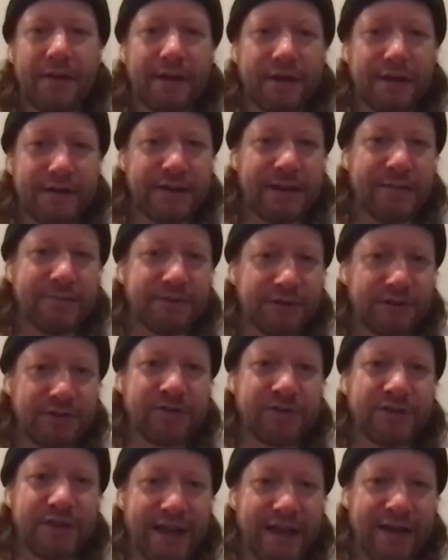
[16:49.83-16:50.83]
His name's
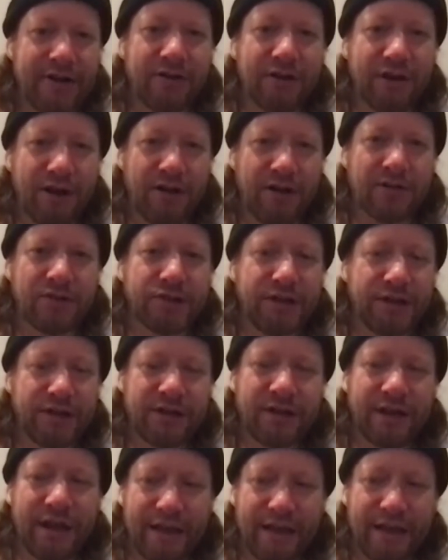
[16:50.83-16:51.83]
Luciano
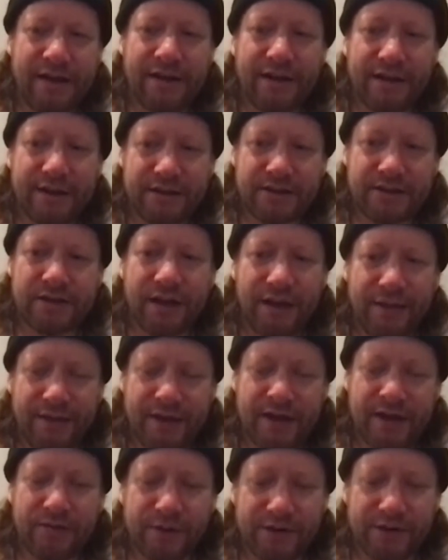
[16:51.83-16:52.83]
Cauldron. He's, I
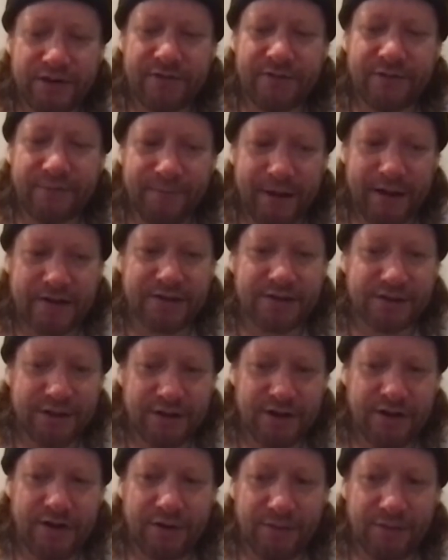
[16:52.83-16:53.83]
think, originally from
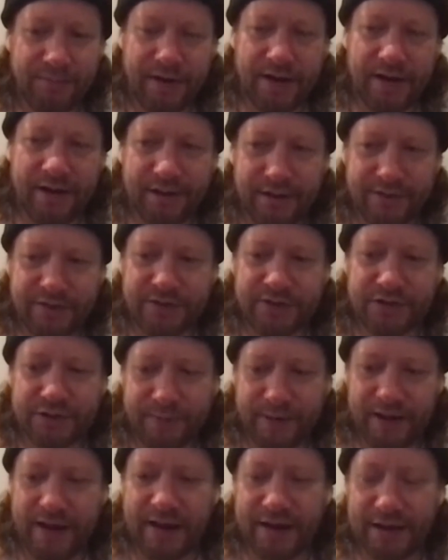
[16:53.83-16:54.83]
Mexico, but lives in
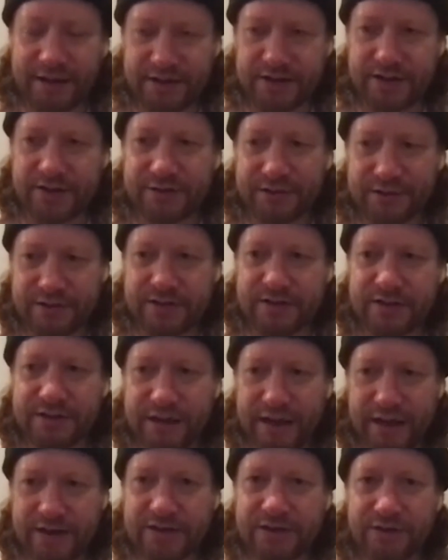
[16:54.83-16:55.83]
Spain. He's a
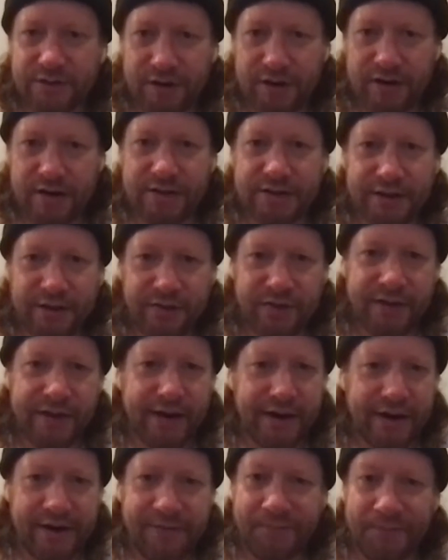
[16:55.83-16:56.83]
tattoo artist out
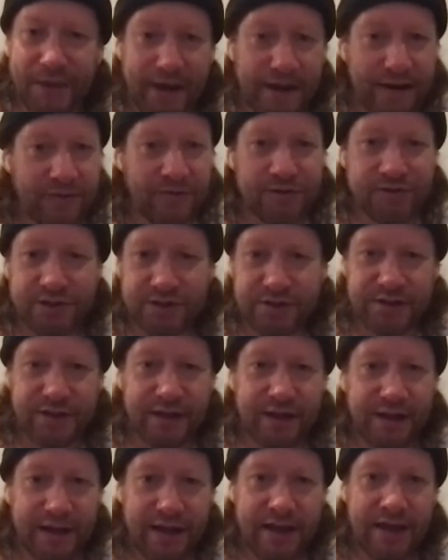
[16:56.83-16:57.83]
there. And it was just
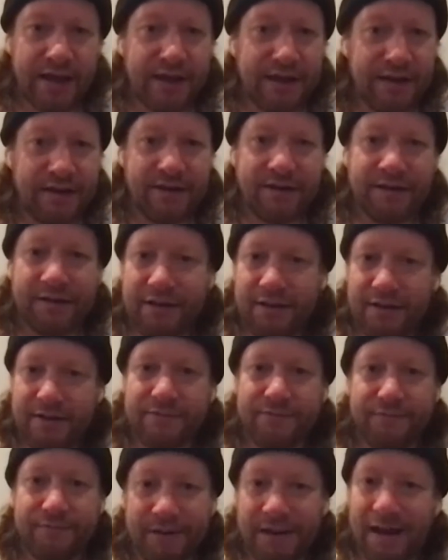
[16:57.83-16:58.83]
the
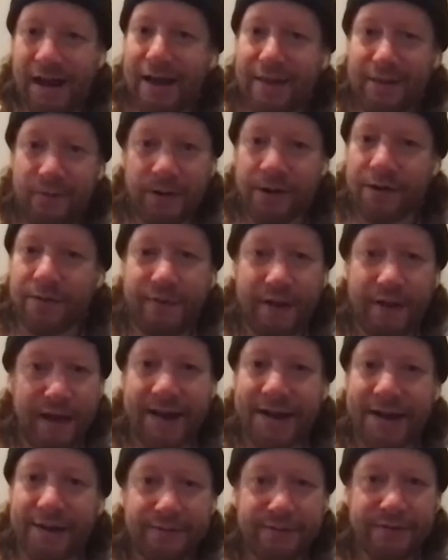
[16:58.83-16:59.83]
guy that we were a
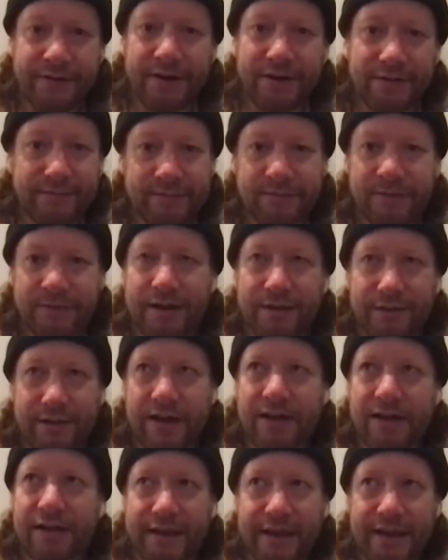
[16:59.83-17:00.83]
fan of. And
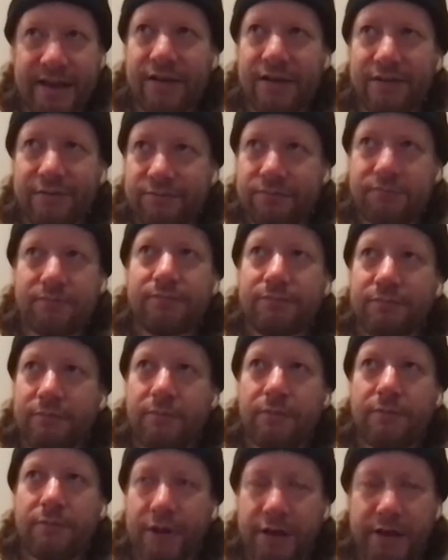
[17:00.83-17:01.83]
luckily
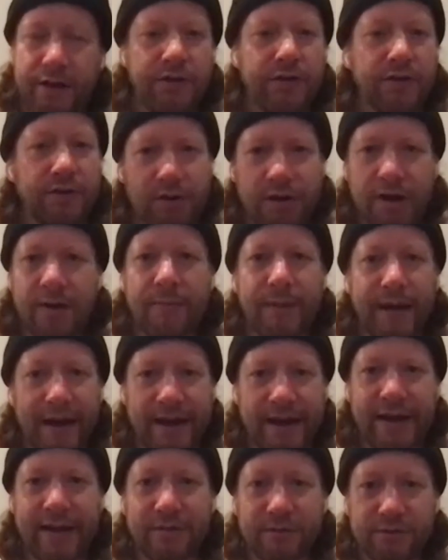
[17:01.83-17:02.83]
he knew
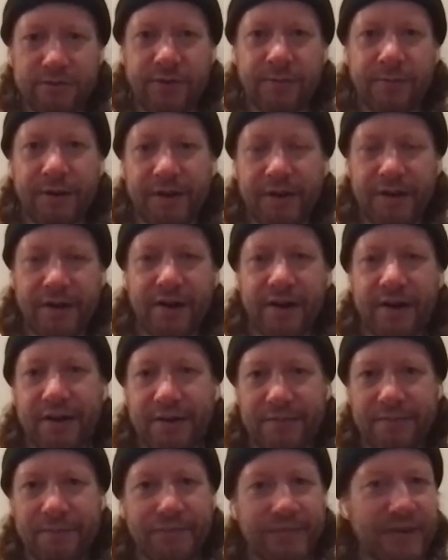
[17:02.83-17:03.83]
Comeback Kid and was familiar.
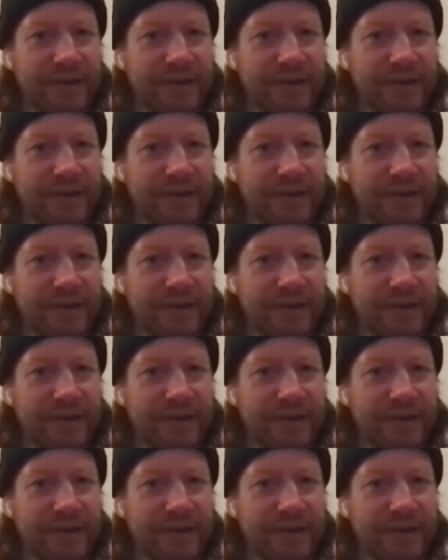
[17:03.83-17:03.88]
And